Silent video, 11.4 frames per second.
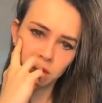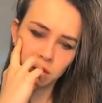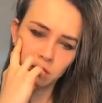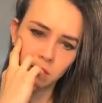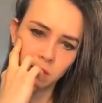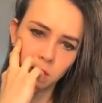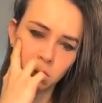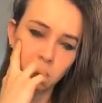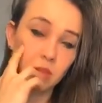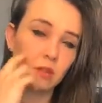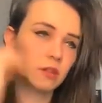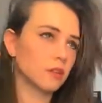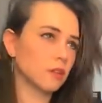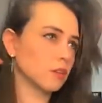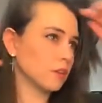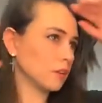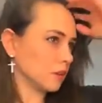when you were thinking of
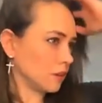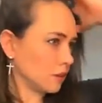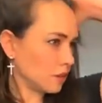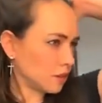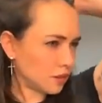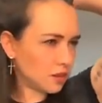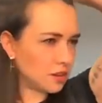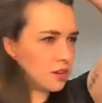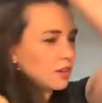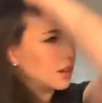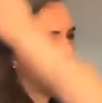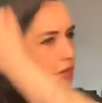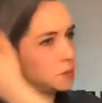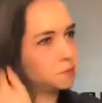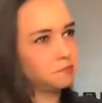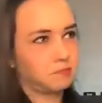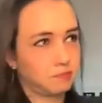your sound, was it pretty
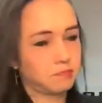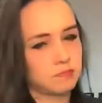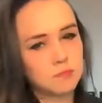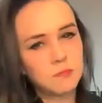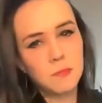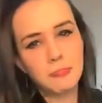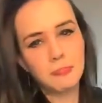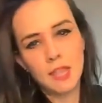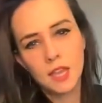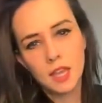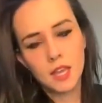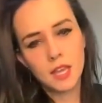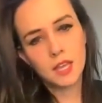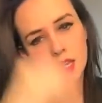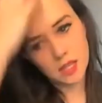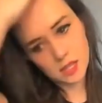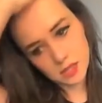clear to you because you were already
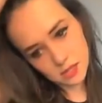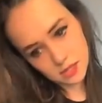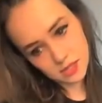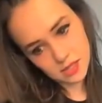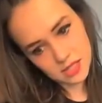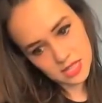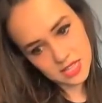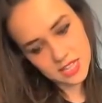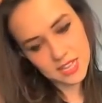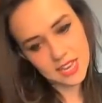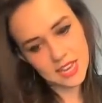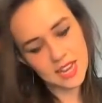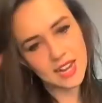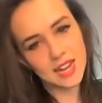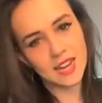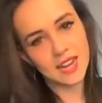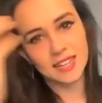playing violin that you
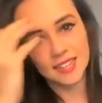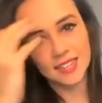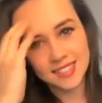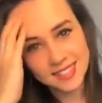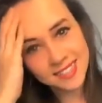would combine it?